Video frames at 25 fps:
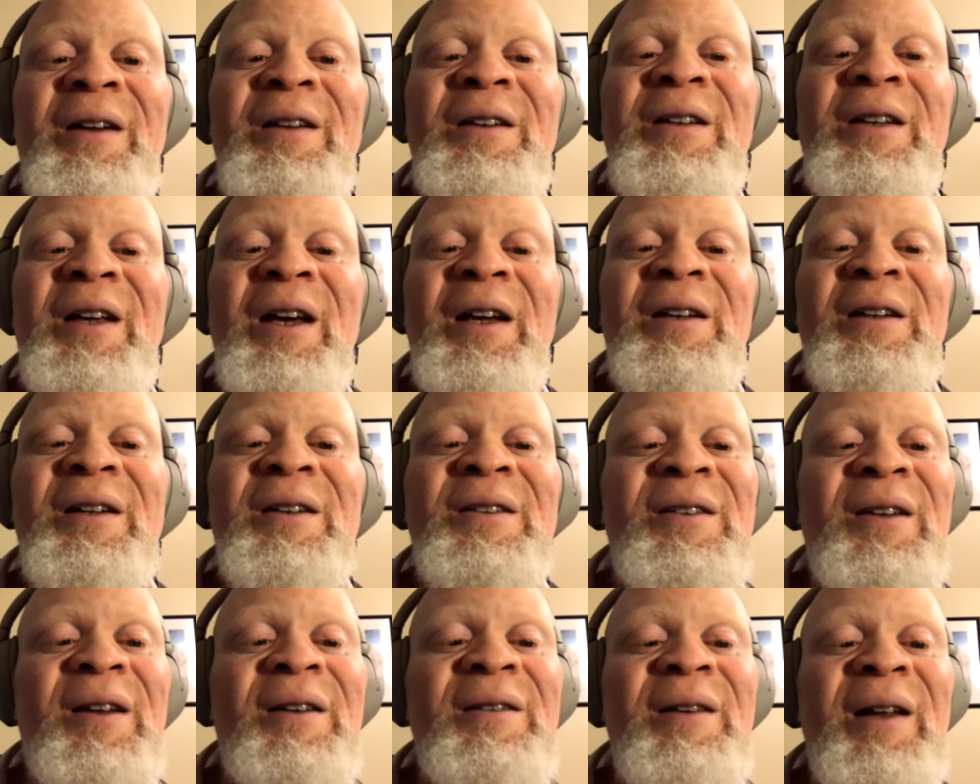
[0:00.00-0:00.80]
yeah,
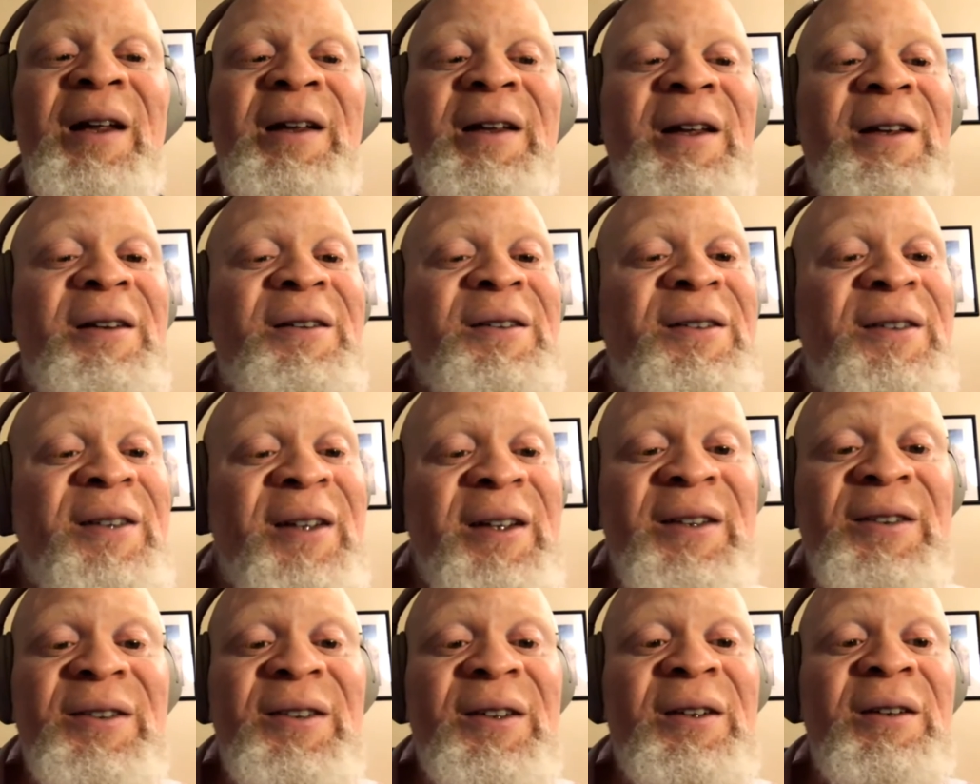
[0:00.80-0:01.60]
there's a, like a
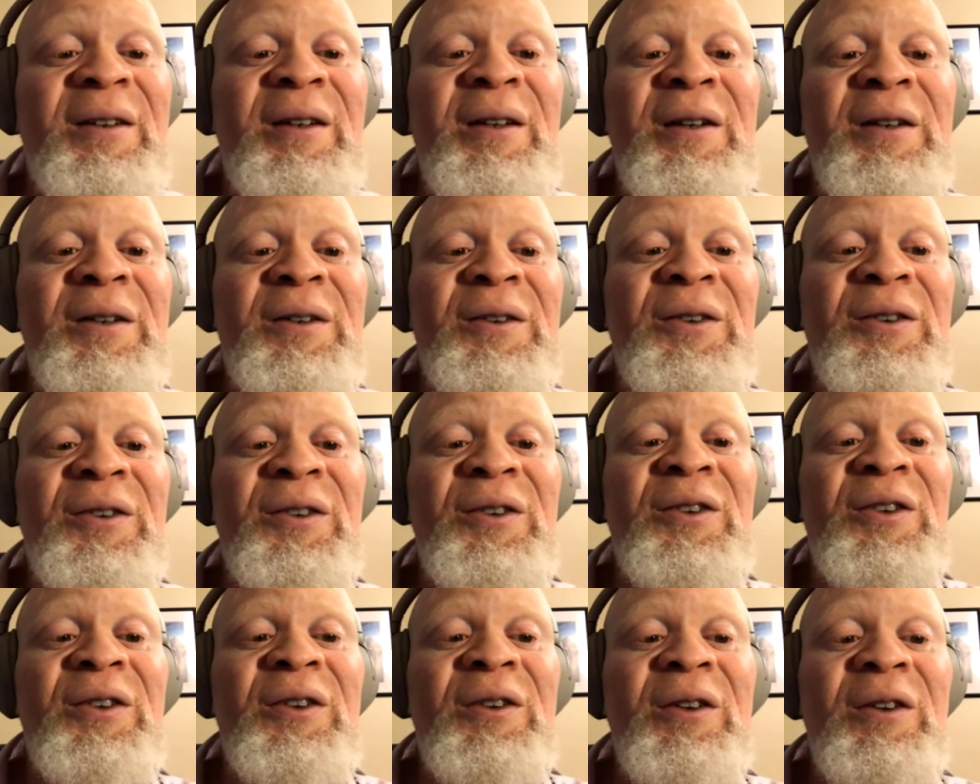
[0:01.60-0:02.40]

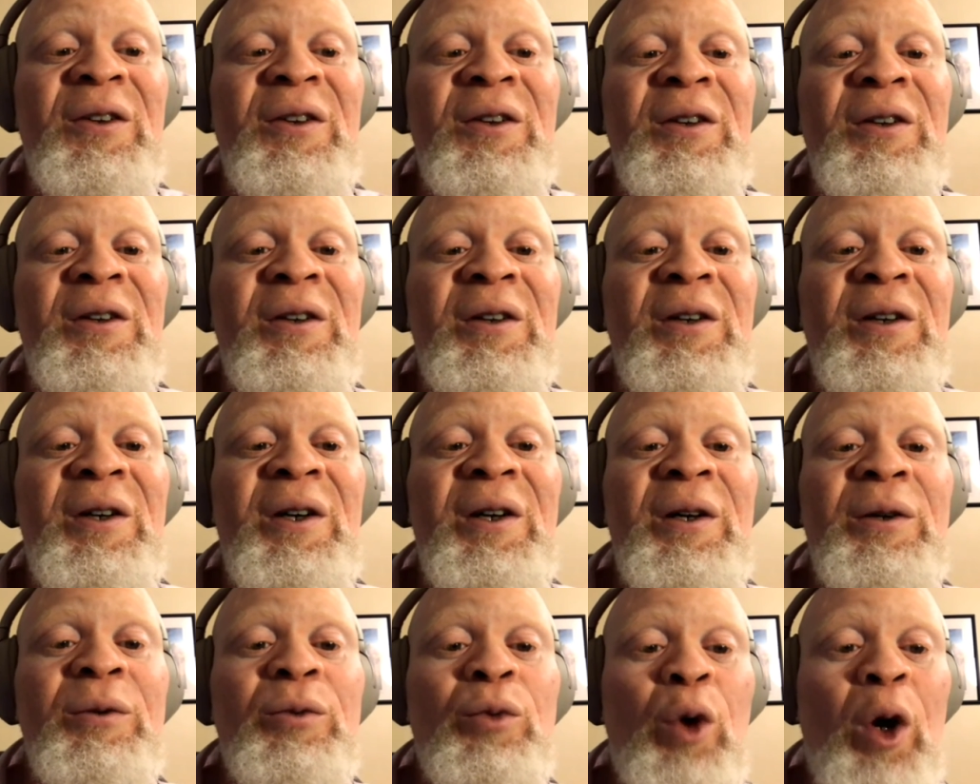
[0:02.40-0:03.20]
dizziness,
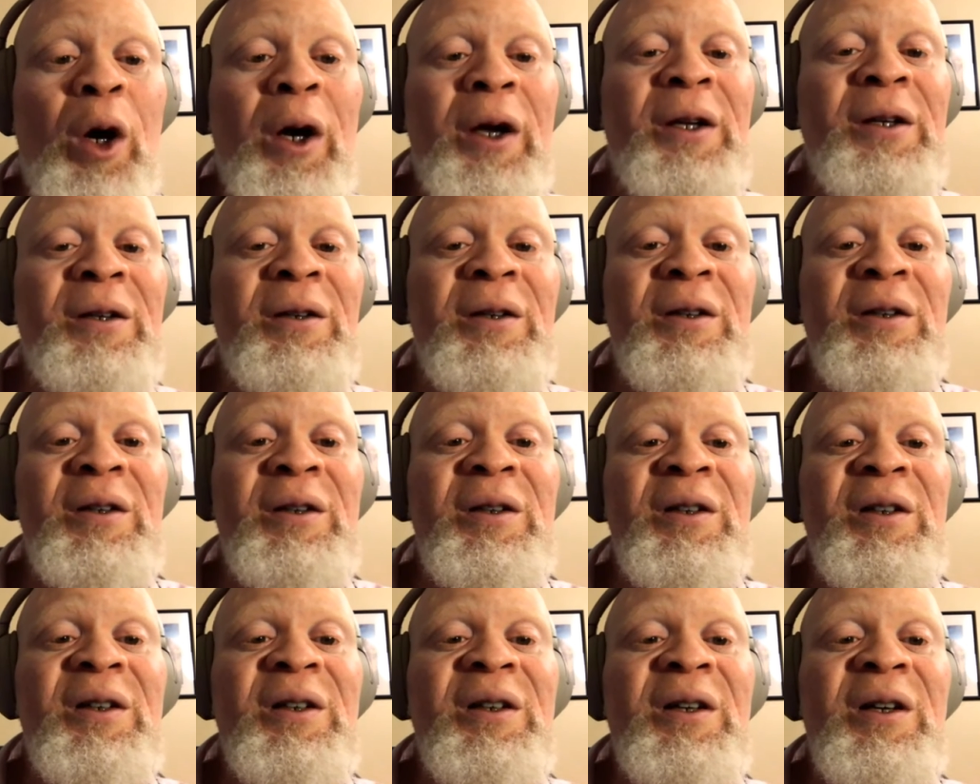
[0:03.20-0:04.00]
right?
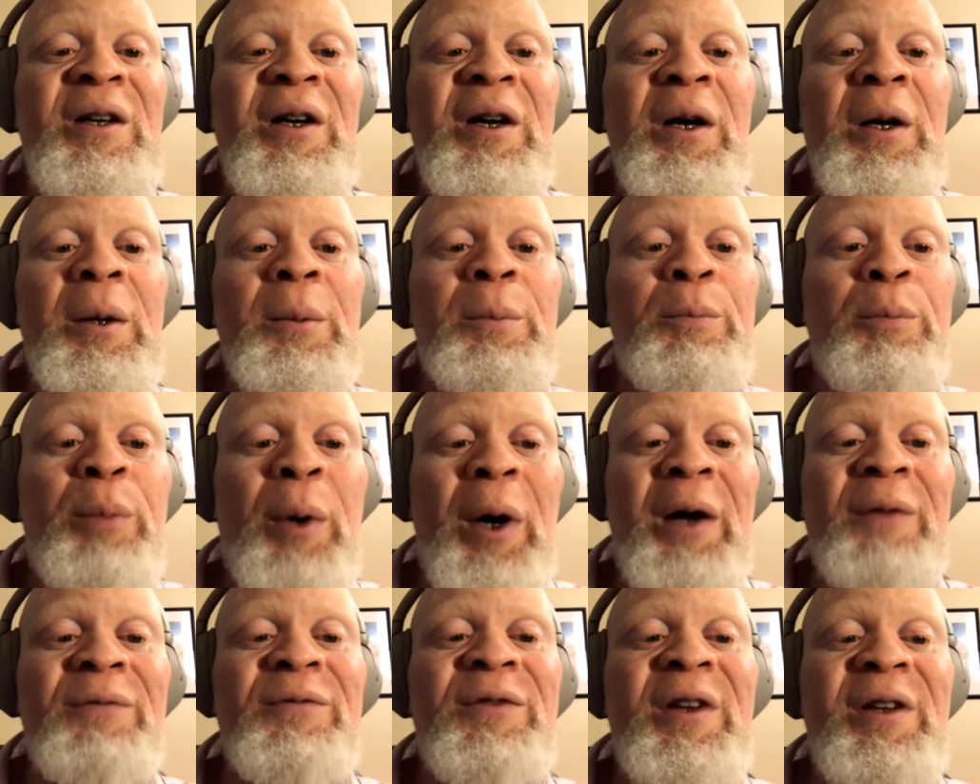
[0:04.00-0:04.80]

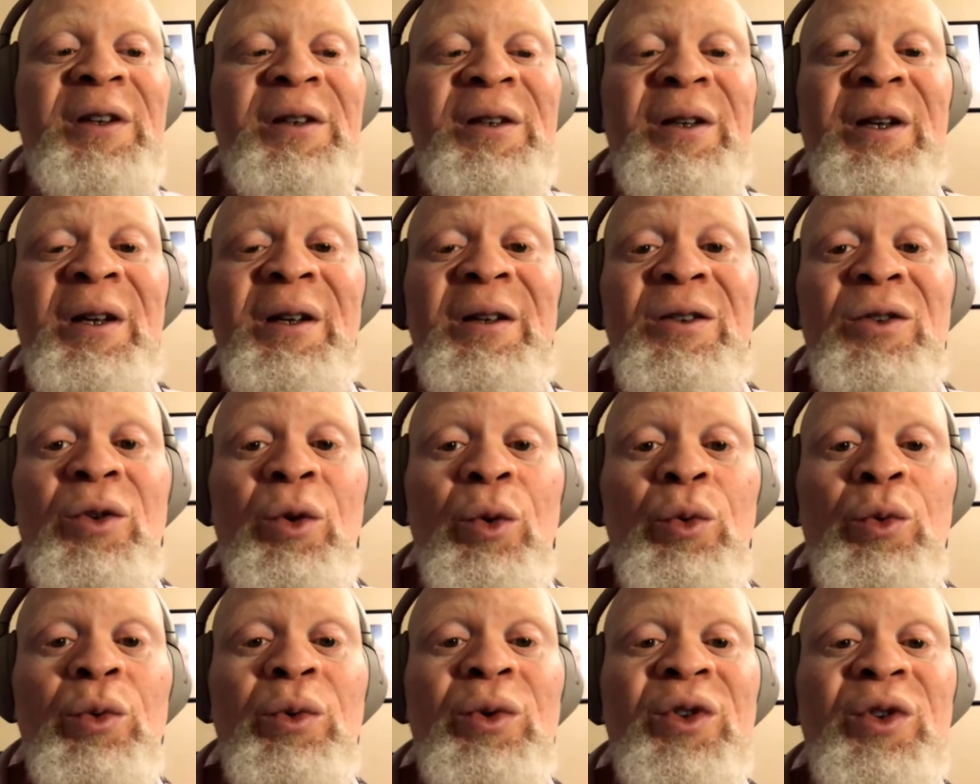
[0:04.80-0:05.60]
But then there's
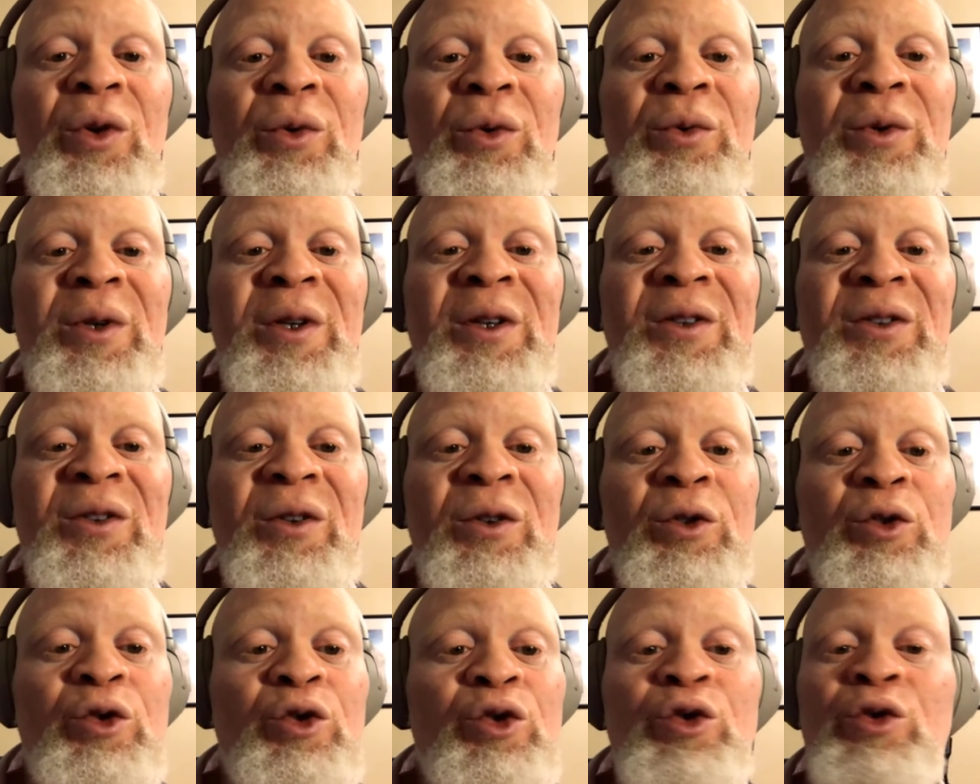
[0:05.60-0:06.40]
also this,
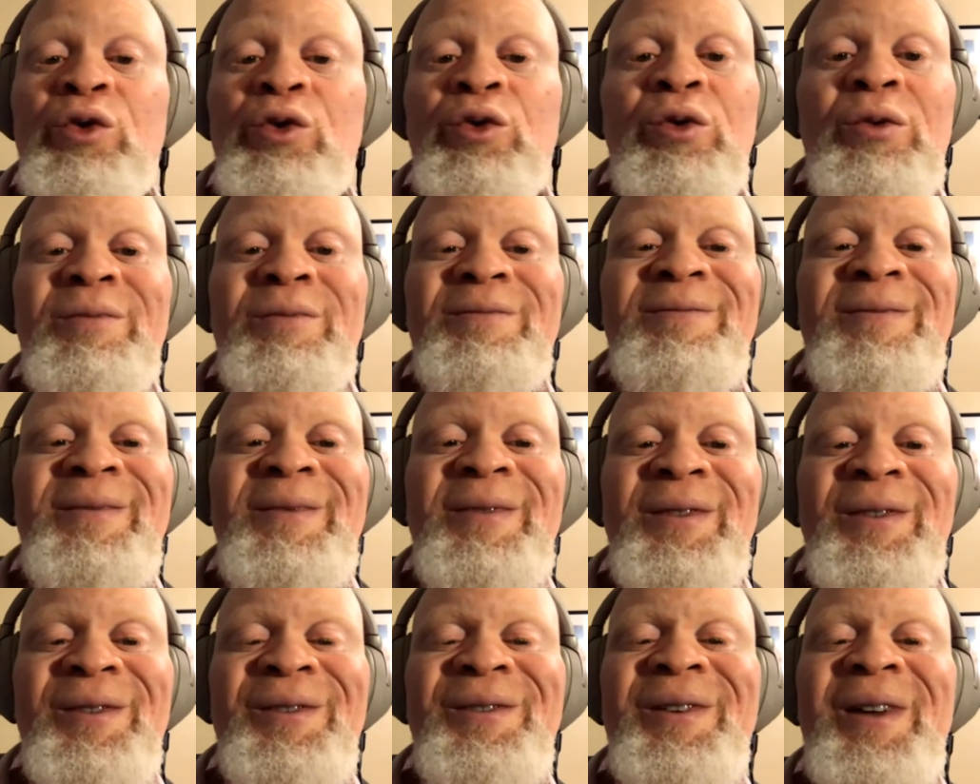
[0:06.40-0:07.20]

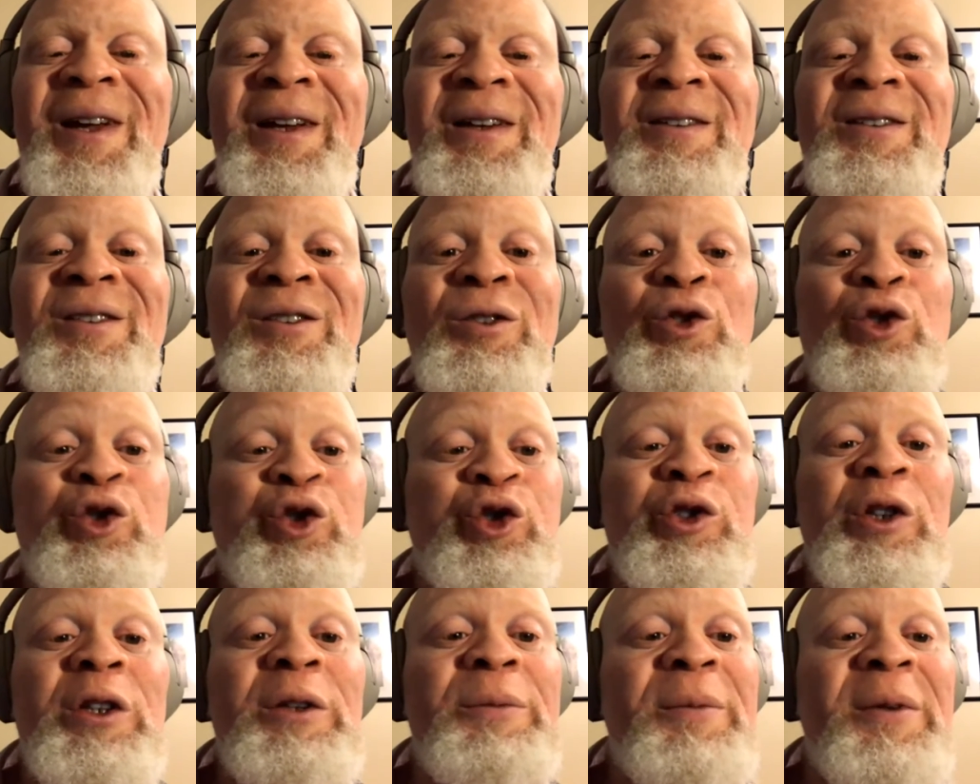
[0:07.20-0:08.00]
you get this
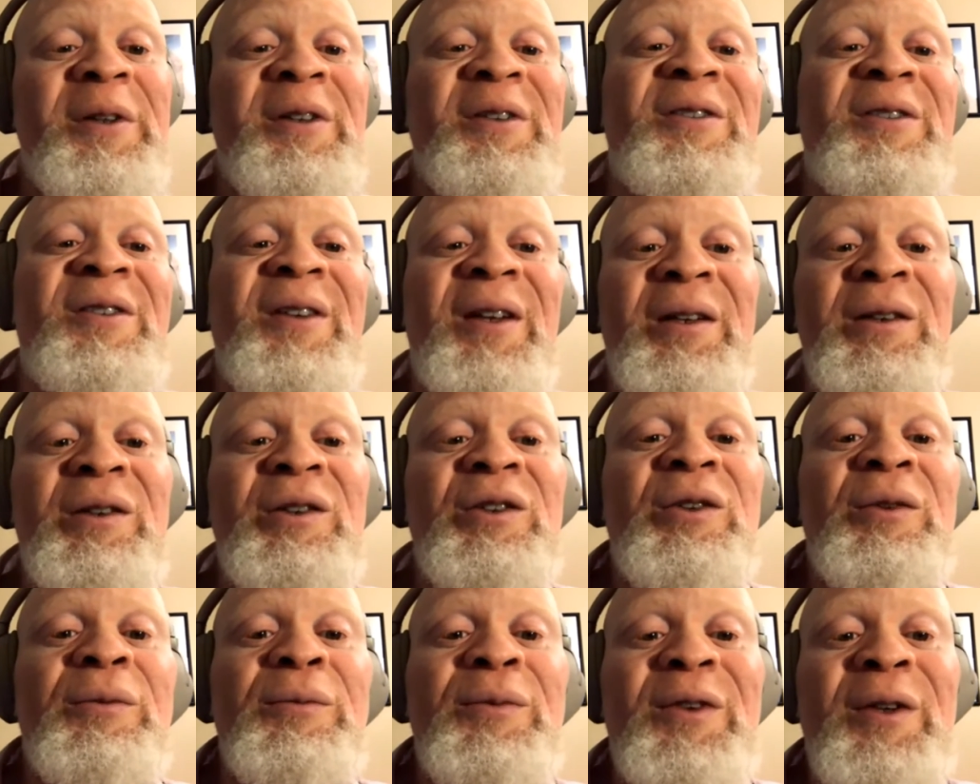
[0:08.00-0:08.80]
creepy
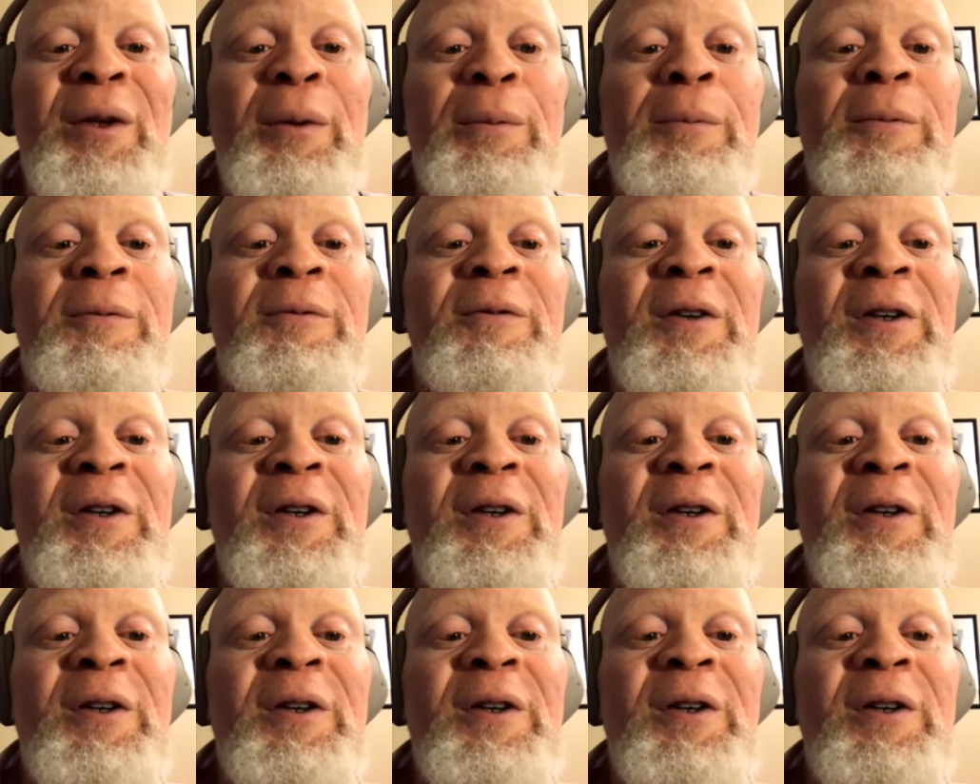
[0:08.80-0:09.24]
sense of something.